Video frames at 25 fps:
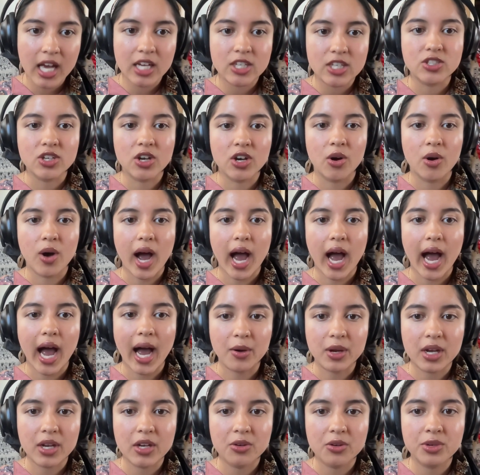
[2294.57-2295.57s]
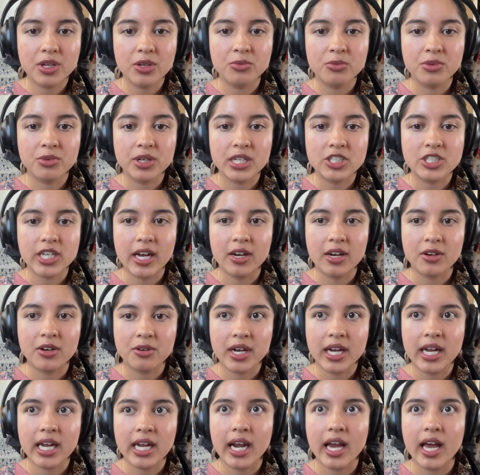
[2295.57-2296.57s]
So, how can we
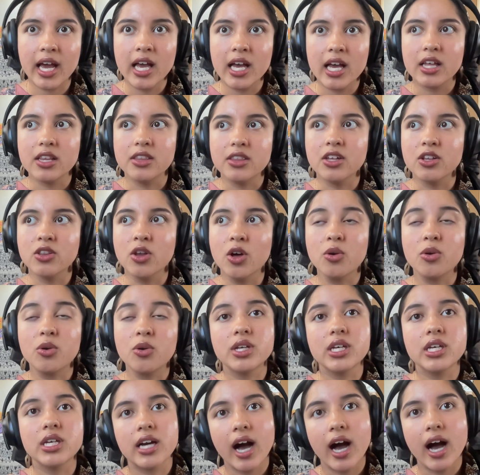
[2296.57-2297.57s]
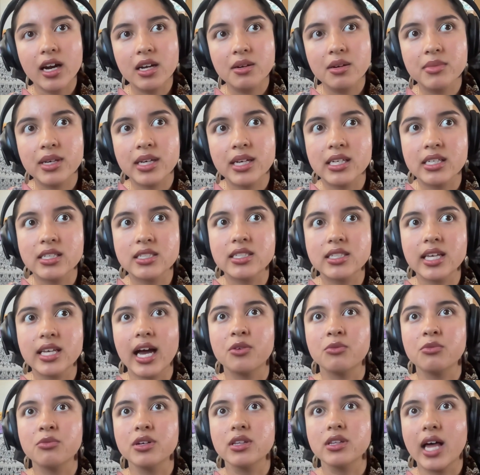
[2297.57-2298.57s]
regenerate the local economies
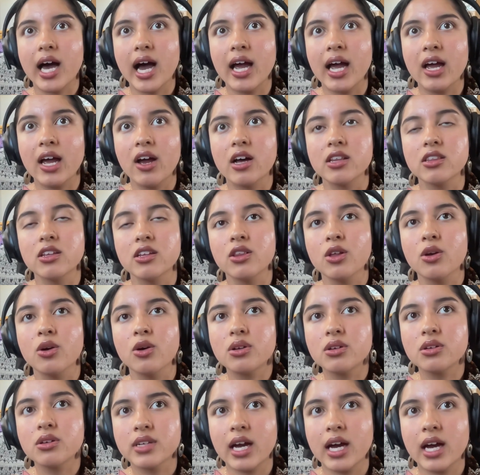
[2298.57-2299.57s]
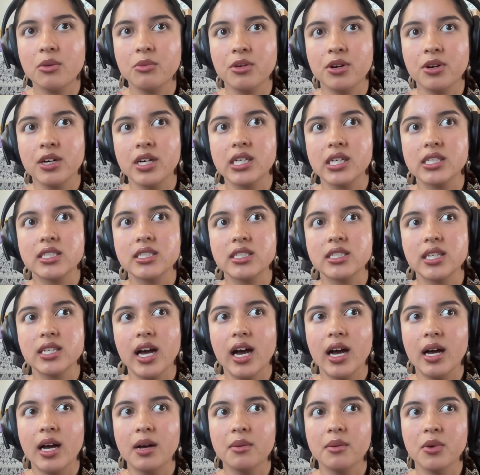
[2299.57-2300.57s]
and rely on the local networks
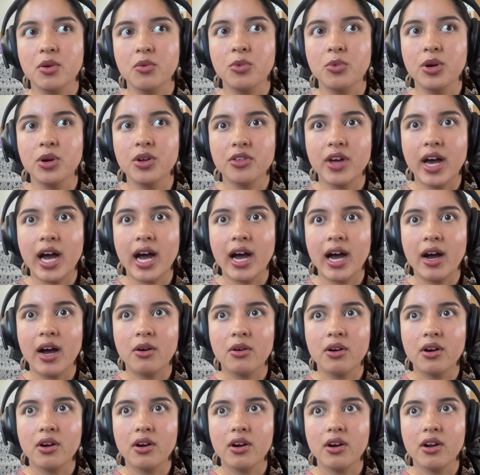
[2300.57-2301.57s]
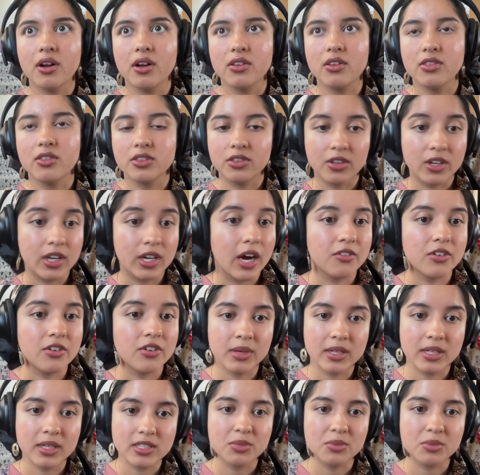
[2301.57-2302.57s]
without the
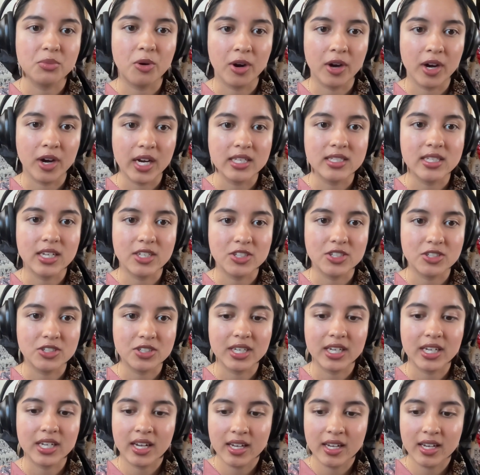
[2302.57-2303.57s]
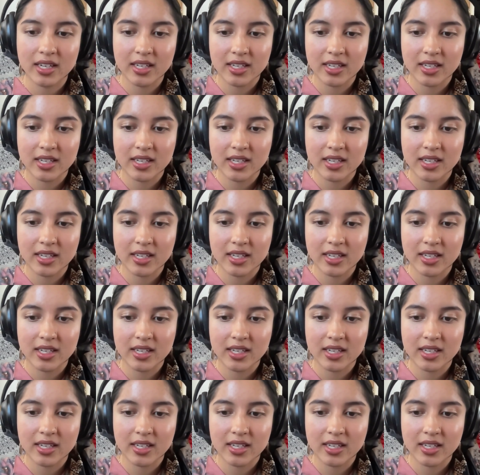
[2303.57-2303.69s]
government support, essentially?